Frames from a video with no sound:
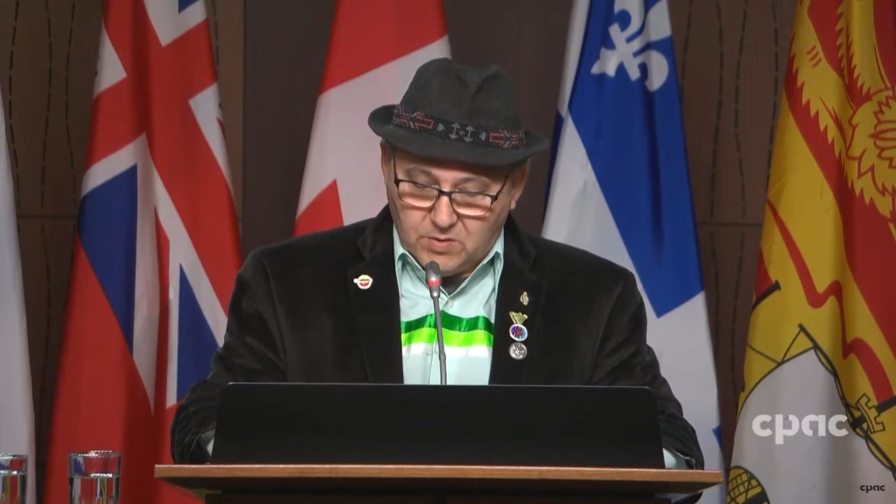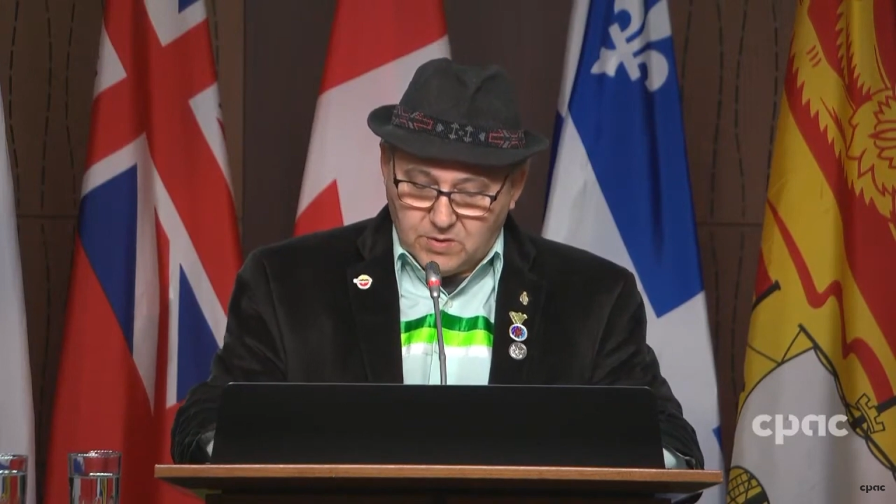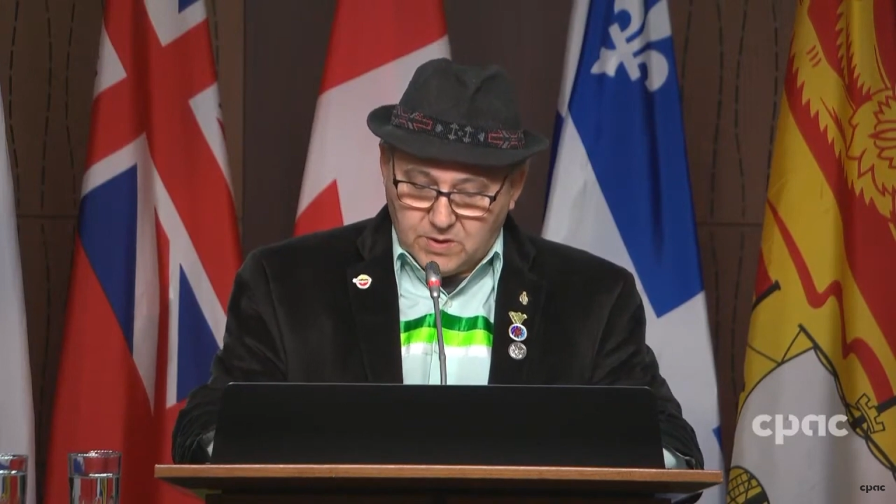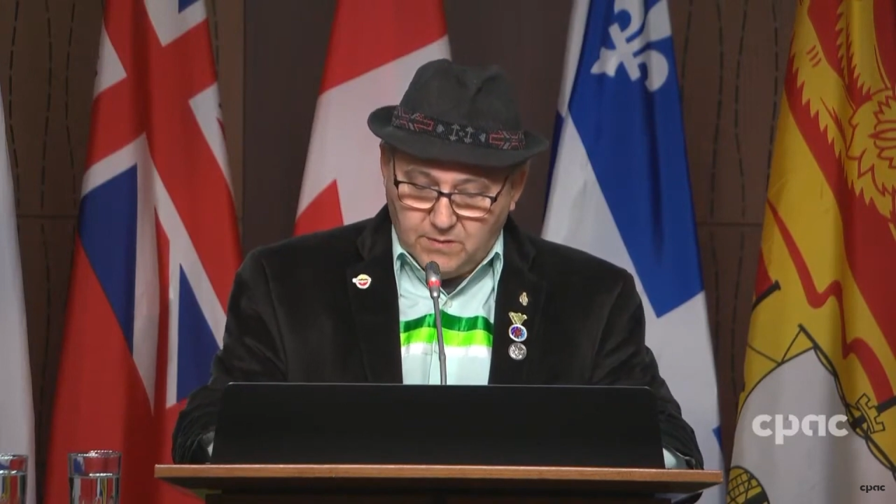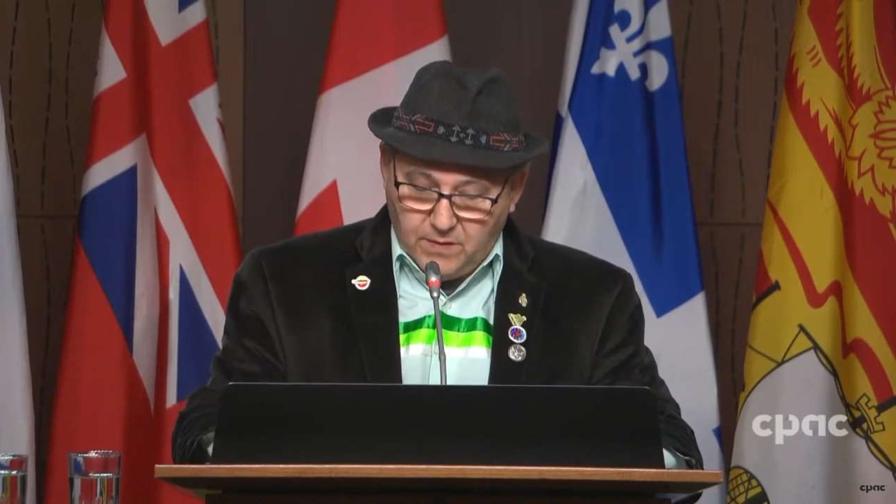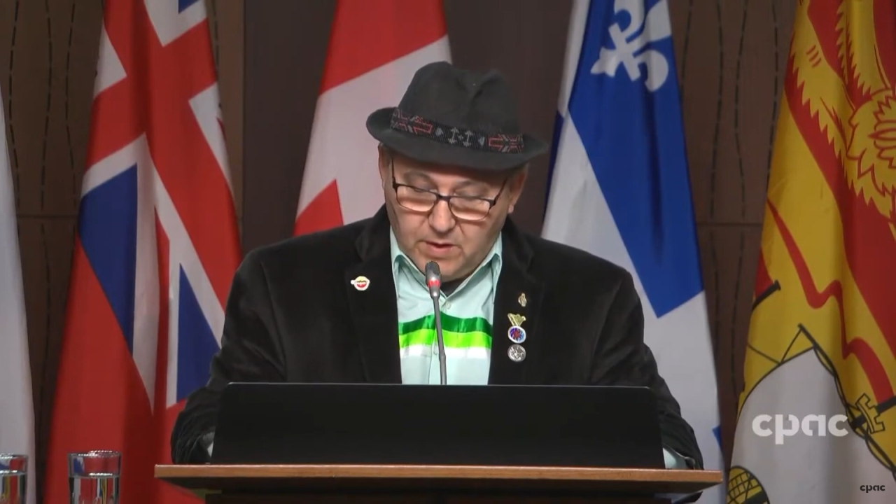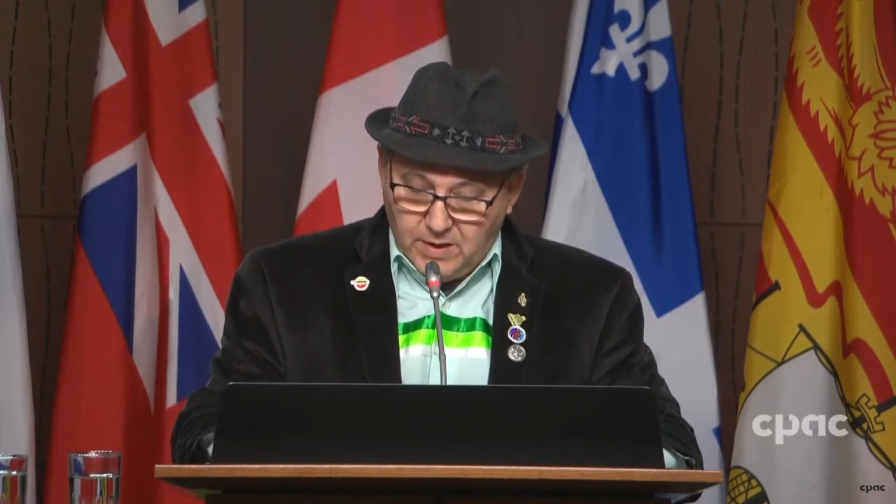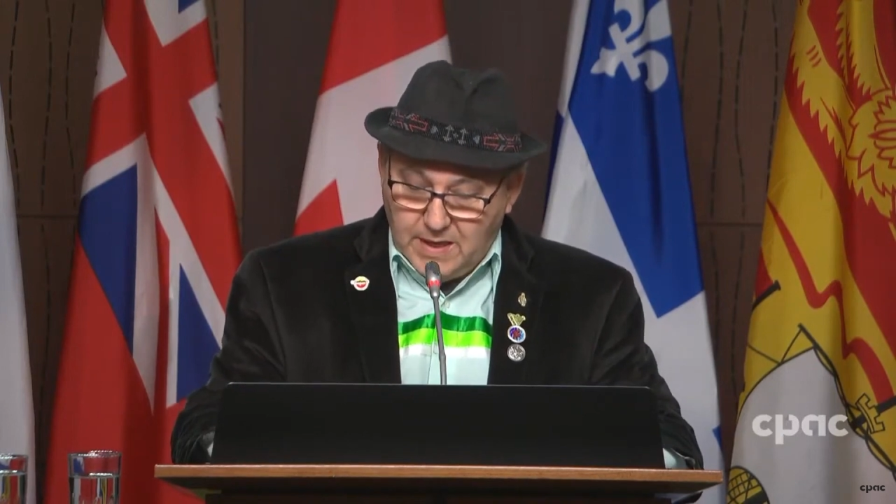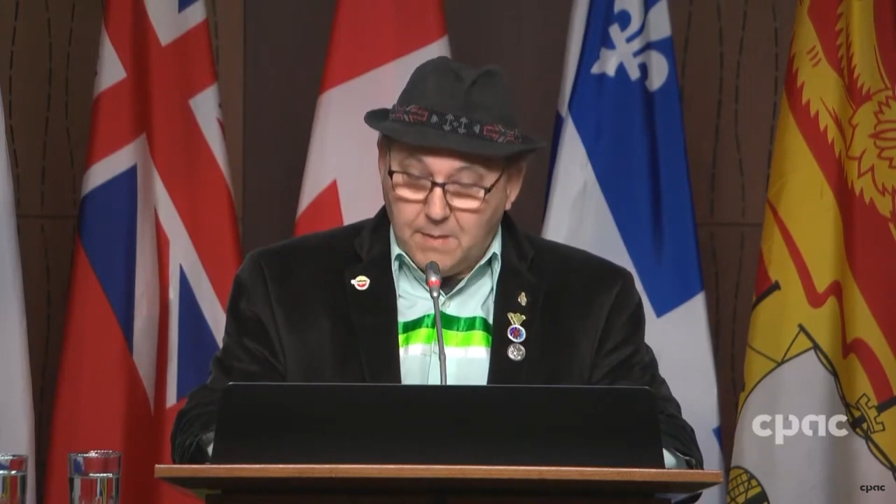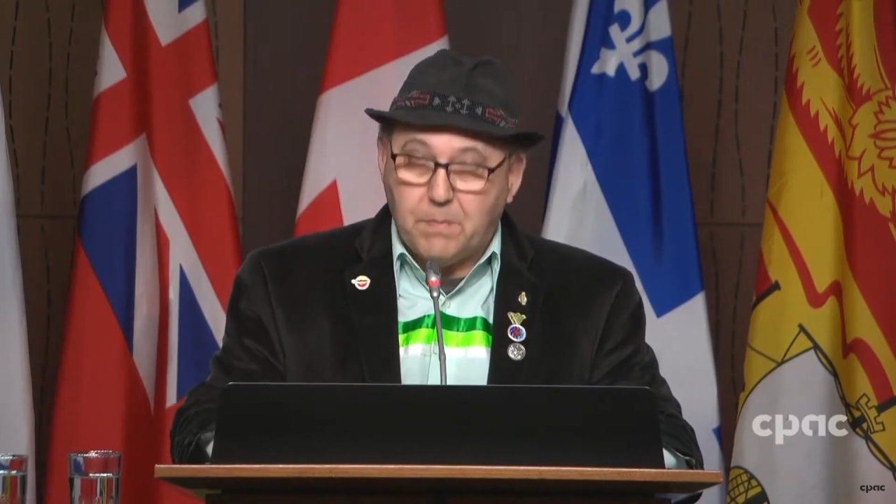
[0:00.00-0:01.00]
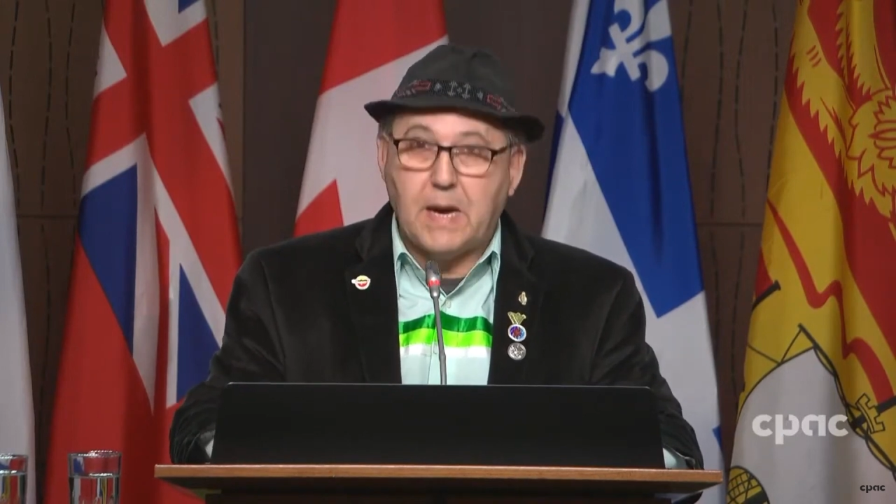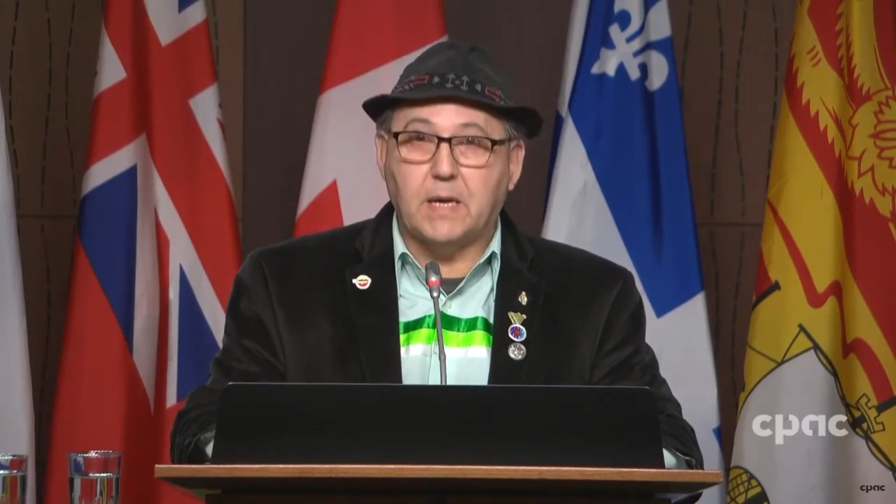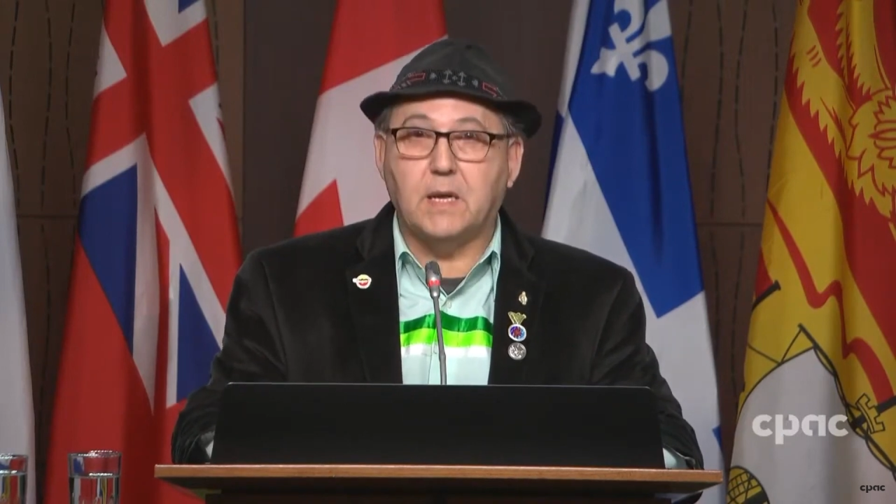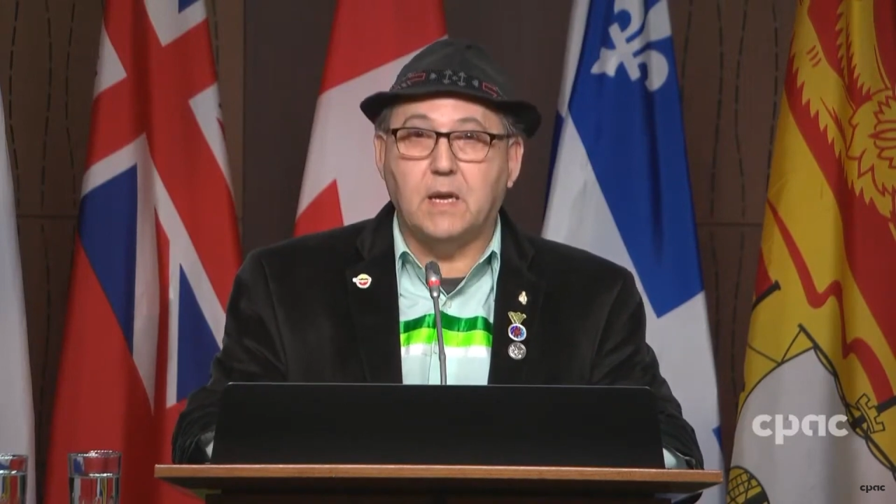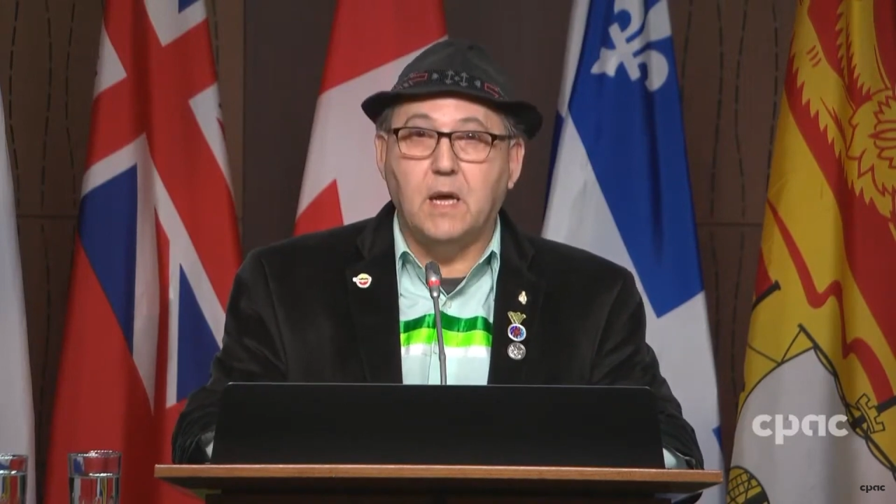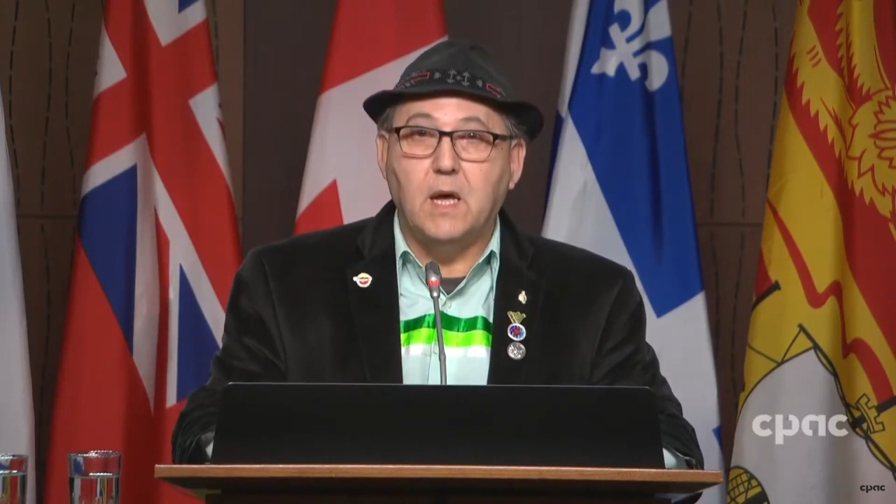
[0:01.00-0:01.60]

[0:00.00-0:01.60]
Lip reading: severely impacted